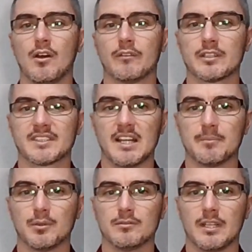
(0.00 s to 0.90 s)
For
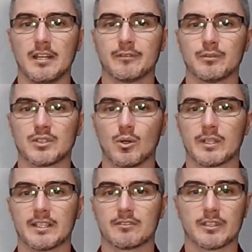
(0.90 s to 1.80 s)
example, if we're
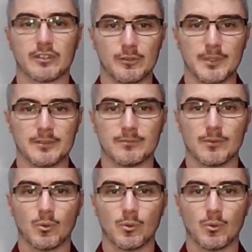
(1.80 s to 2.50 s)
talking recruitment,